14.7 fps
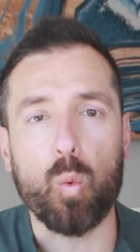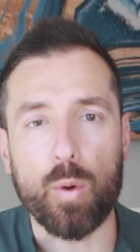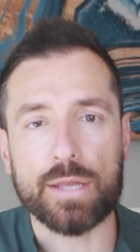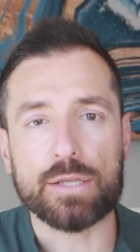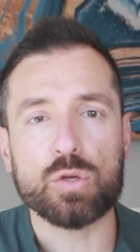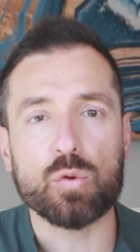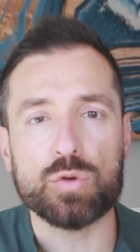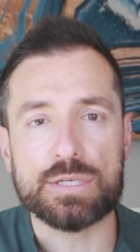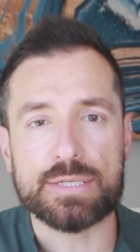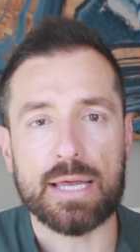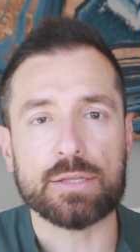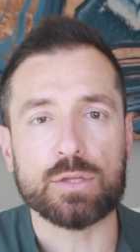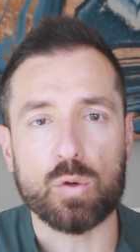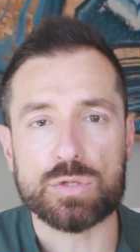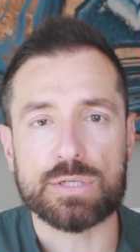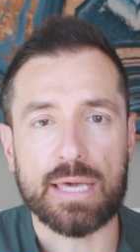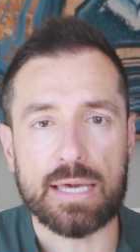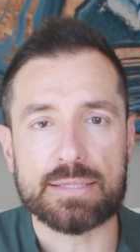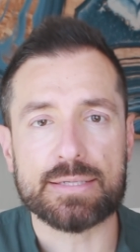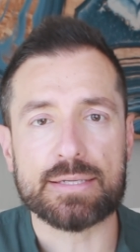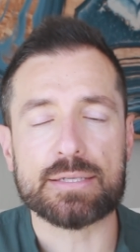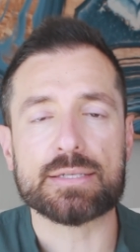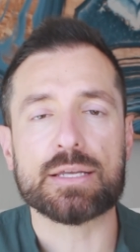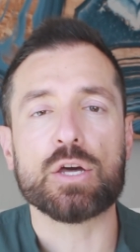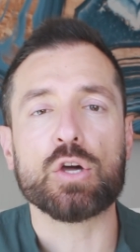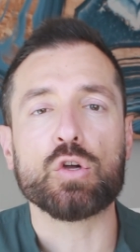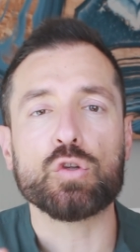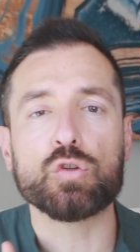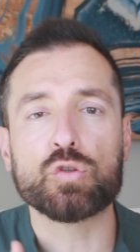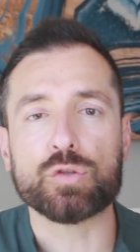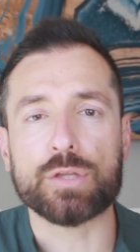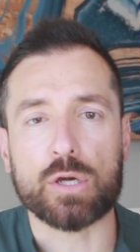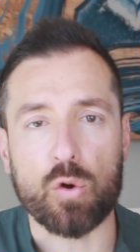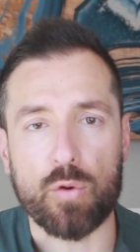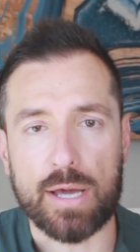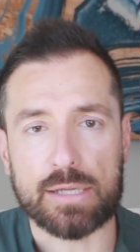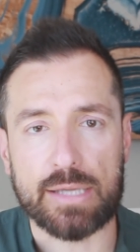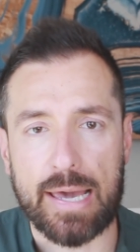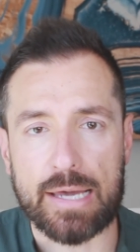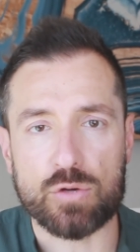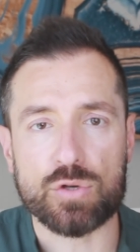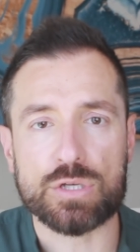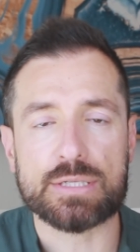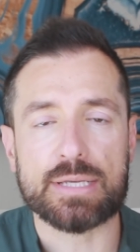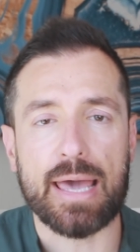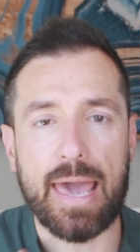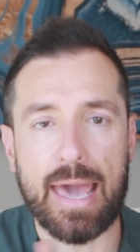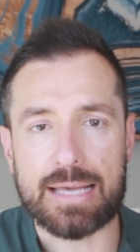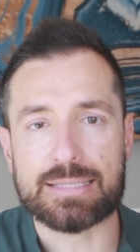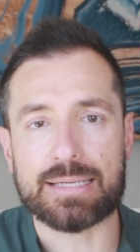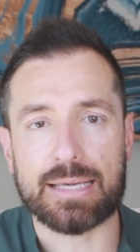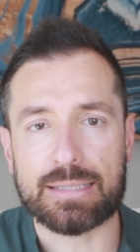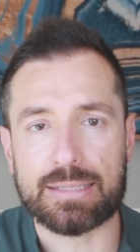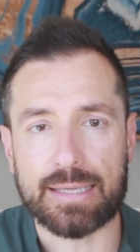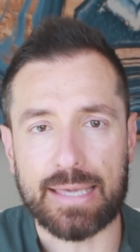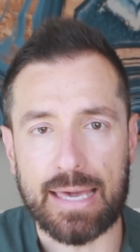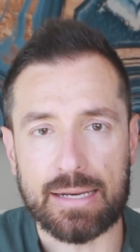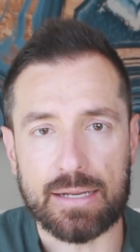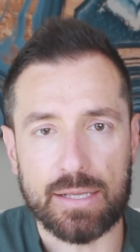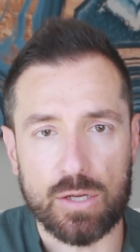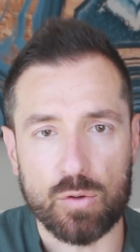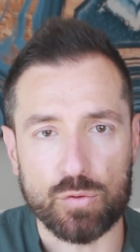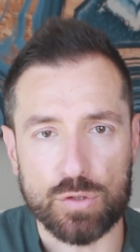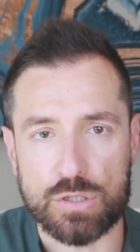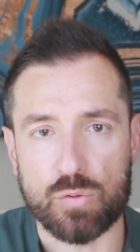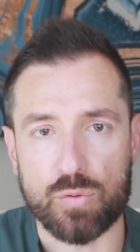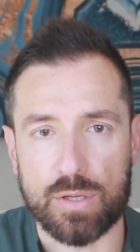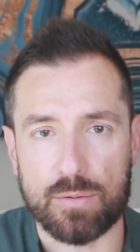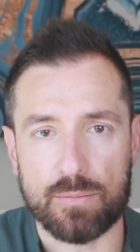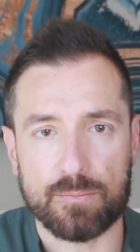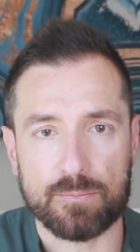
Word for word: when you resend those cases to the correct address as indicated here on the screen.